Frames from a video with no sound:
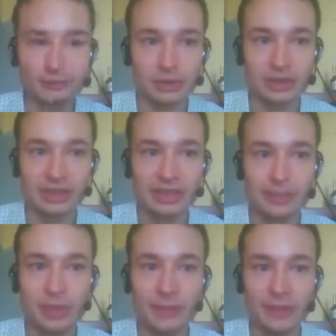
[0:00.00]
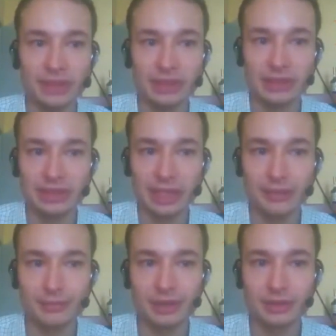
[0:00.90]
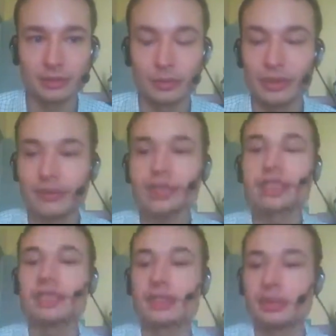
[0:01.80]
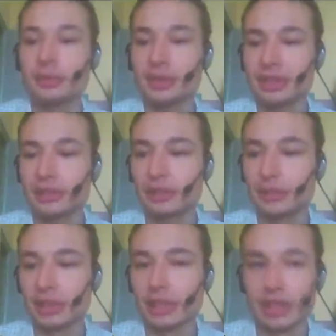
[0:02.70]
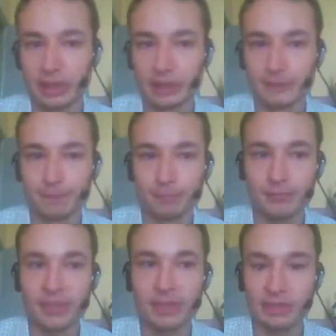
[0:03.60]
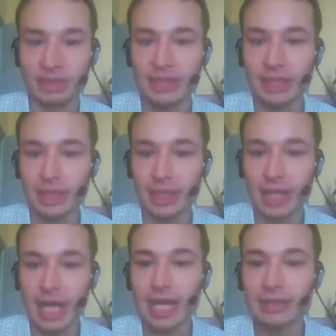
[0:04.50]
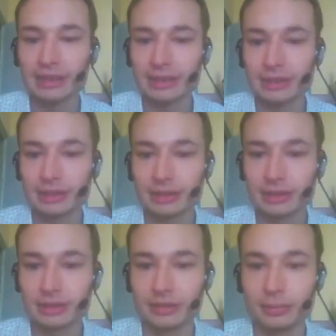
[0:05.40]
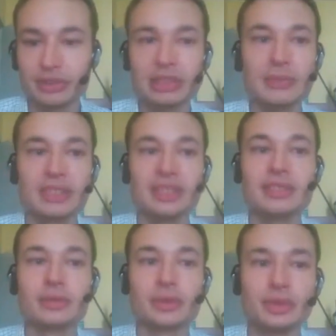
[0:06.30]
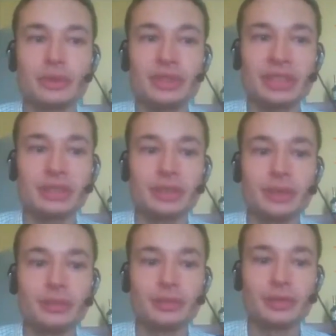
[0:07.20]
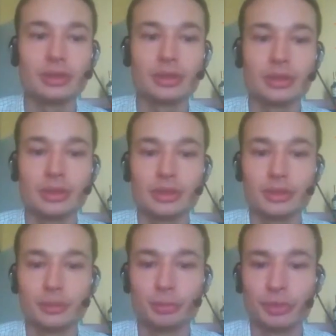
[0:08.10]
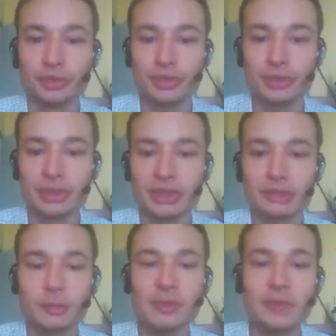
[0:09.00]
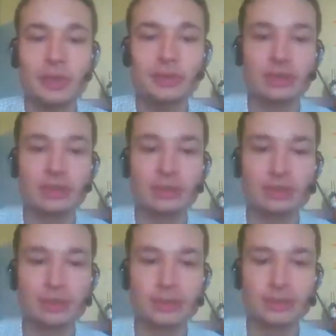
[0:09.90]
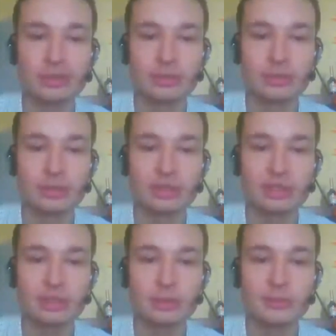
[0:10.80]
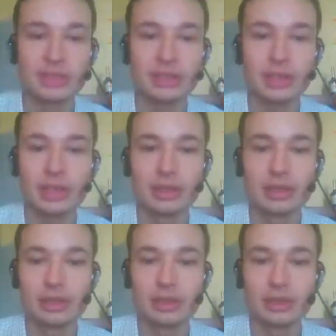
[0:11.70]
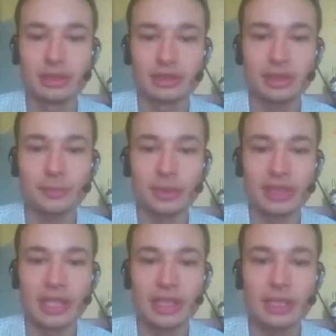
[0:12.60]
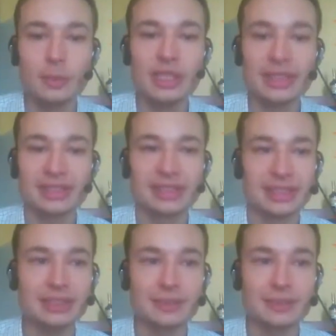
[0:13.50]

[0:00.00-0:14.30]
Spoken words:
and it's perfectly timed with his current economy, because he has the possibility to continue to produce units without interrupting the upgrade. He will assist it.